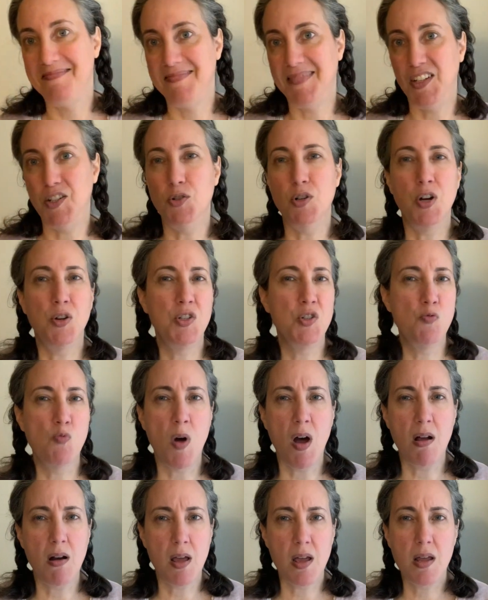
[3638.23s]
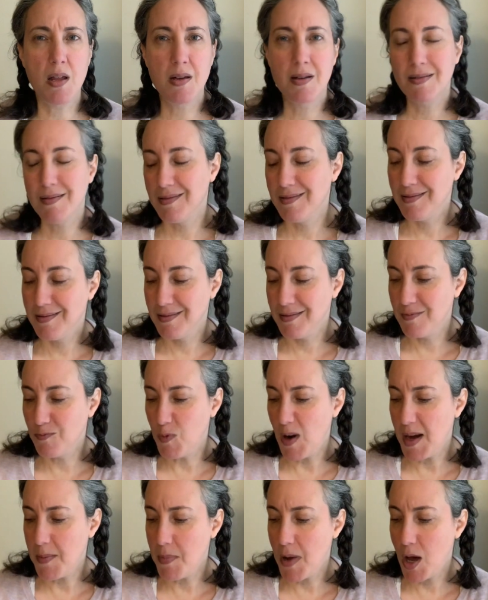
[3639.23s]
You know you want it,
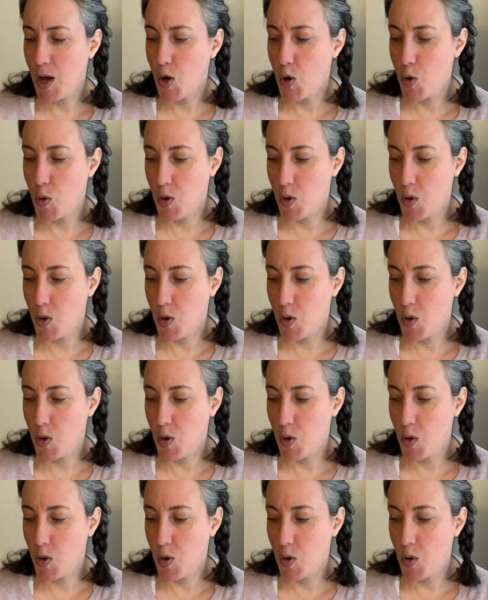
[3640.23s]
rainbow.